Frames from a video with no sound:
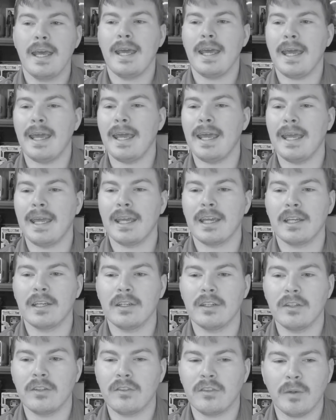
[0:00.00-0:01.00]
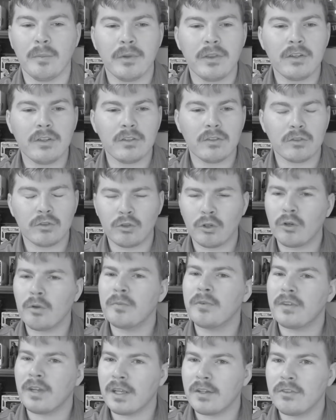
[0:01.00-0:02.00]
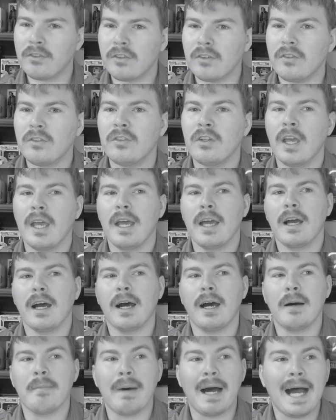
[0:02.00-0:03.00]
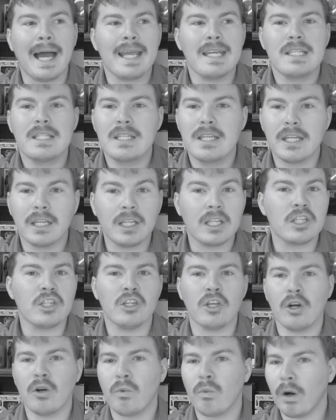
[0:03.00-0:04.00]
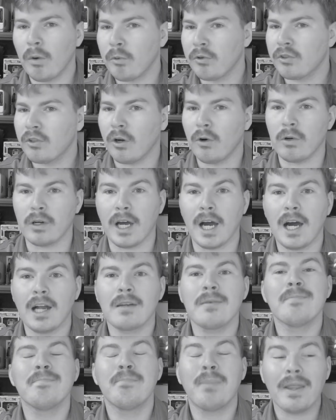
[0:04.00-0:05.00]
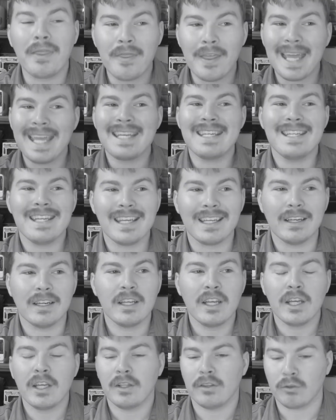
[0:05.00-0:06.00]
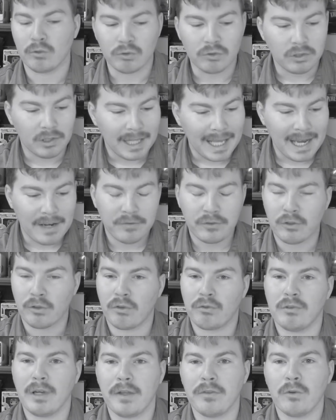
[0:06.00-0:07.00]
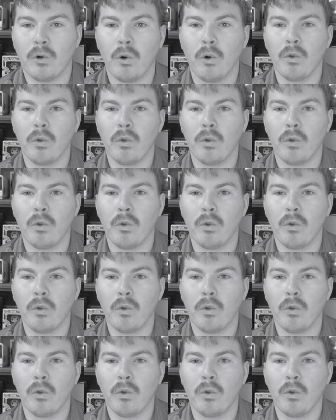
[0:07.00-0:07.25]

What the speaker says: And some of the circumstances, I didn't know what was going on, but they did. There's laughter throughout the whole